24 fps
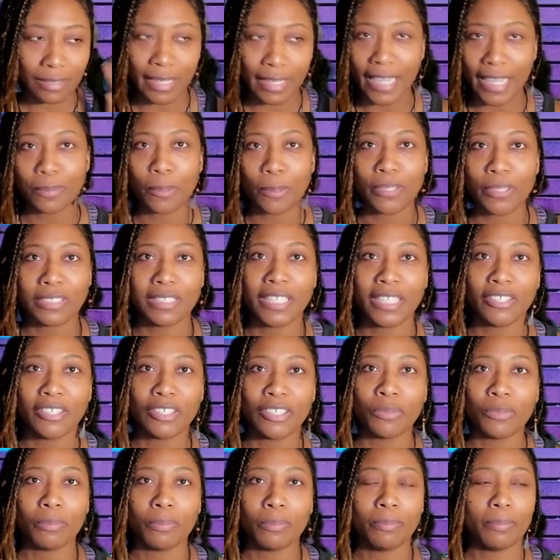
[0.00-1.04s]
last person they're
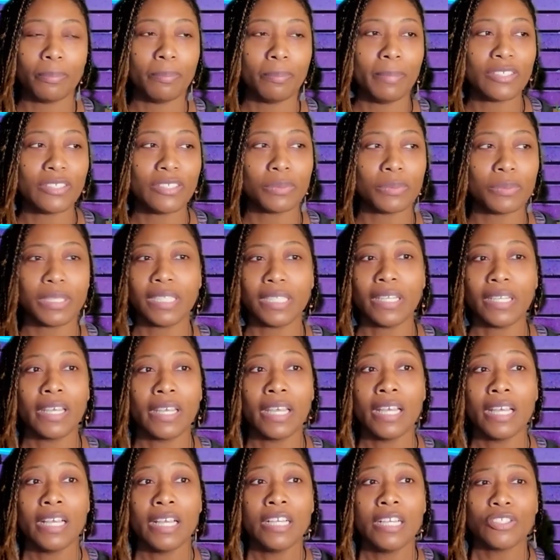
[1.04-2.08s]
going to mess with.
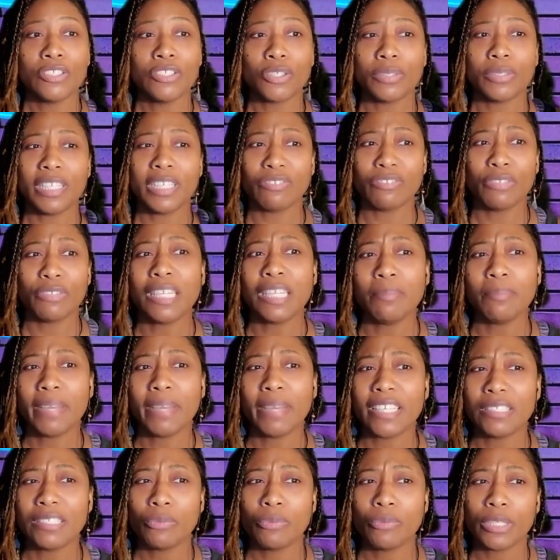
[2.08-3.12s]
So this really
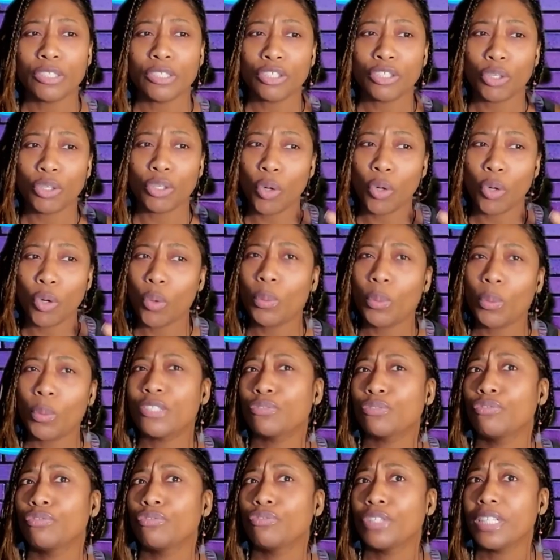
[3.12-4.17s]
makes me wonder who is
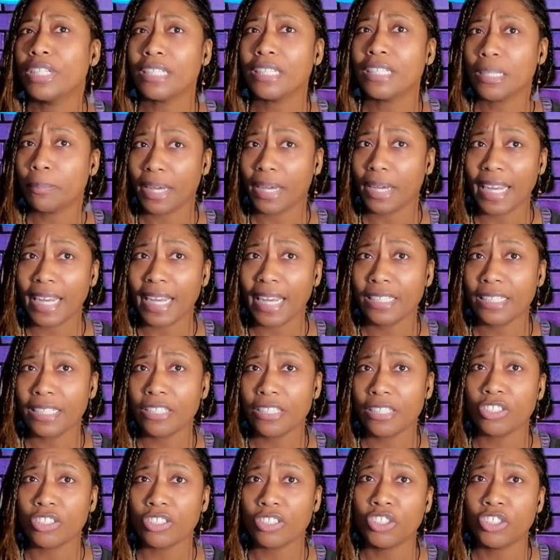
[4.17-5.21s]
really behind
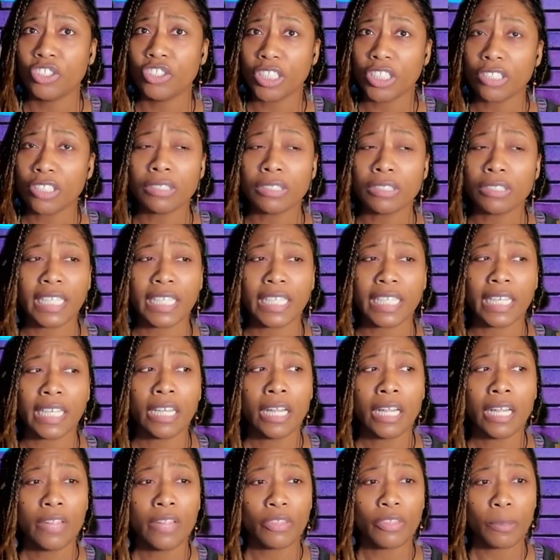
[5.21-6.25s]
this, because generally
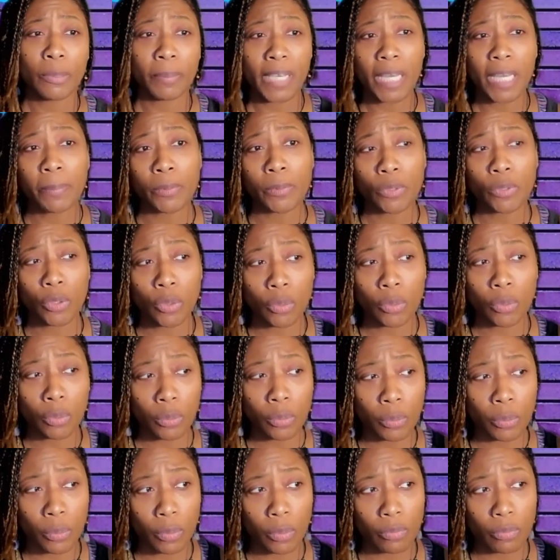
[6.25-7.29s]
the people
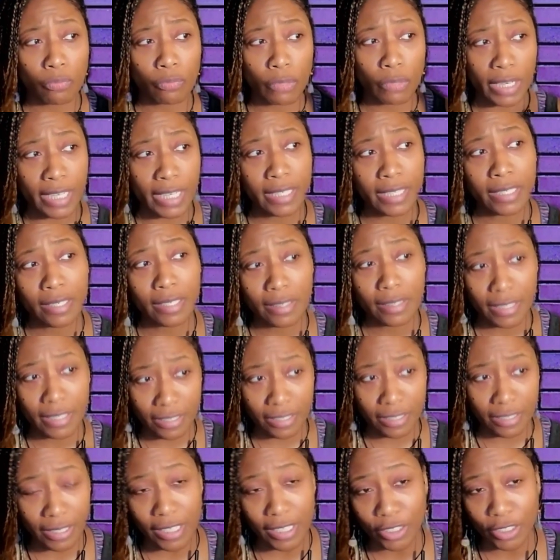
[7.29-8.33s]
who run
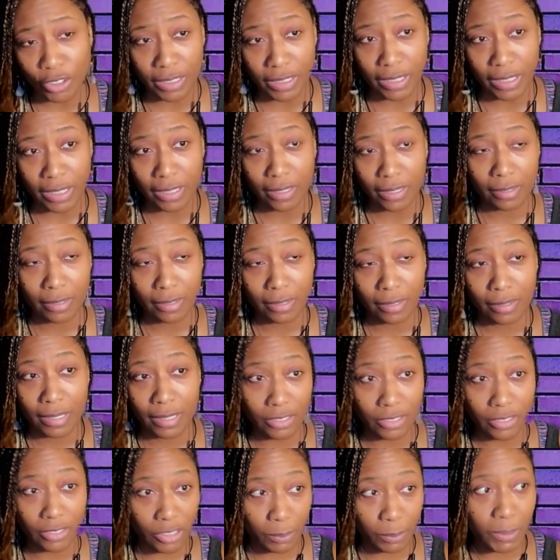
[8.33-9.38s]
this country, and
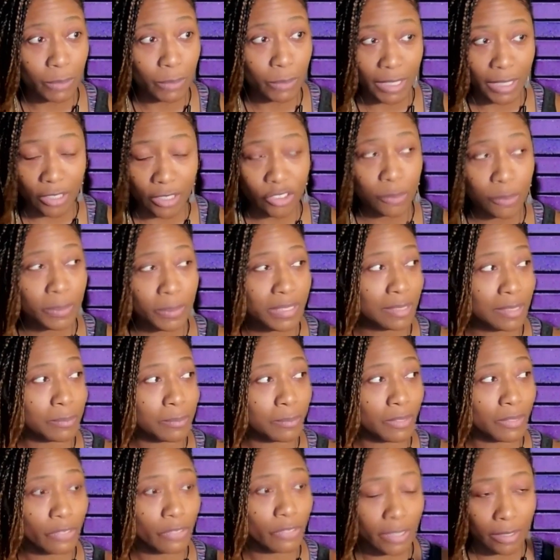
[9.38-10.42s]
let's just be
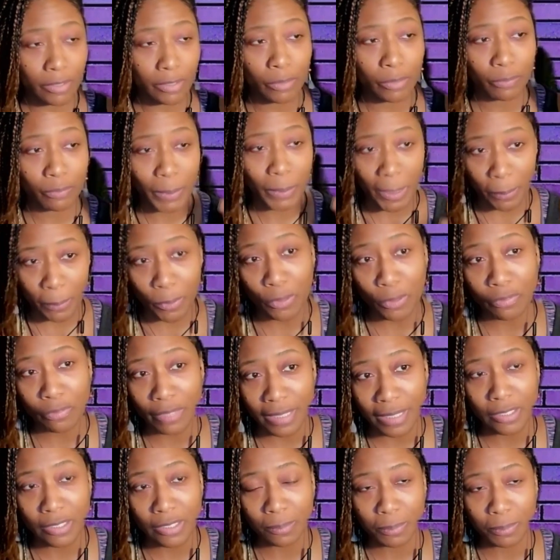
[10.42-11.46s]
100% real, the people who
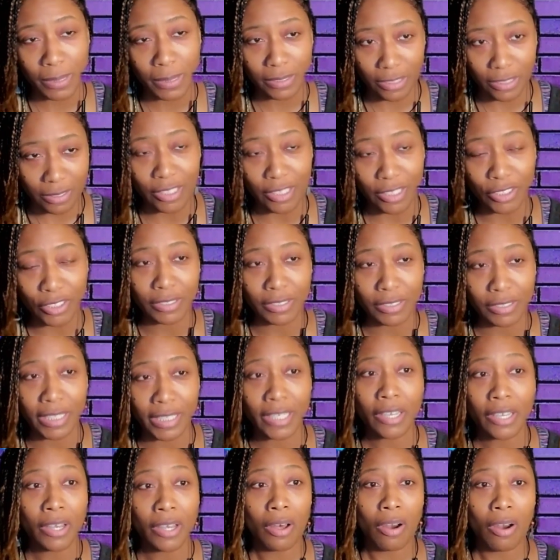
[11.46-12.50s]
run this
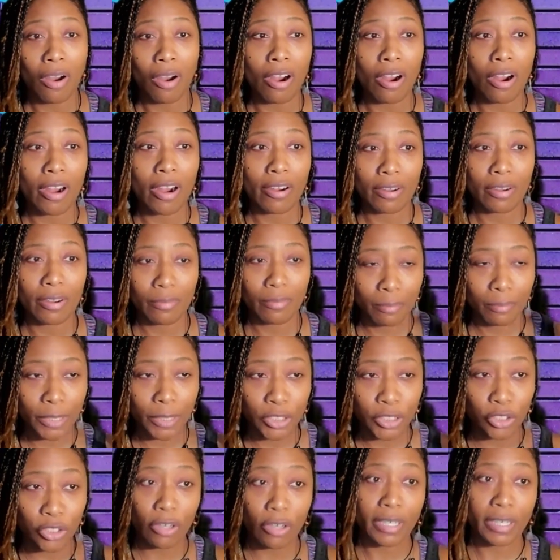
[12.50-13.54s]
country are
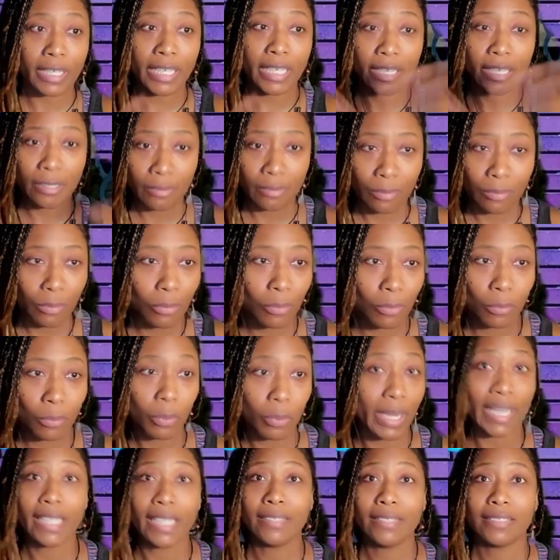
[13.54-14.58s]
majority
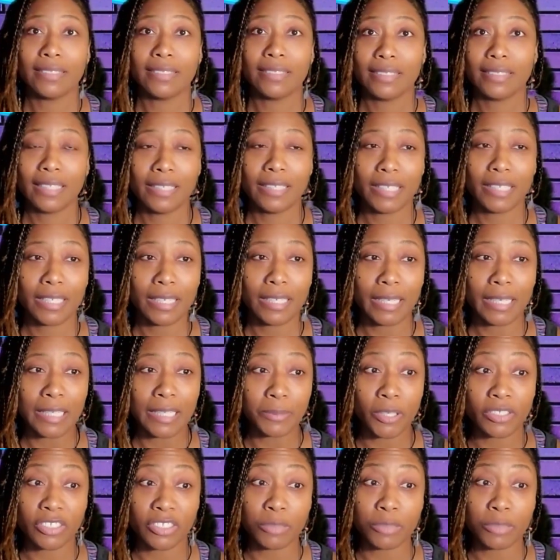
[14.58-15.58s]
white, and that's because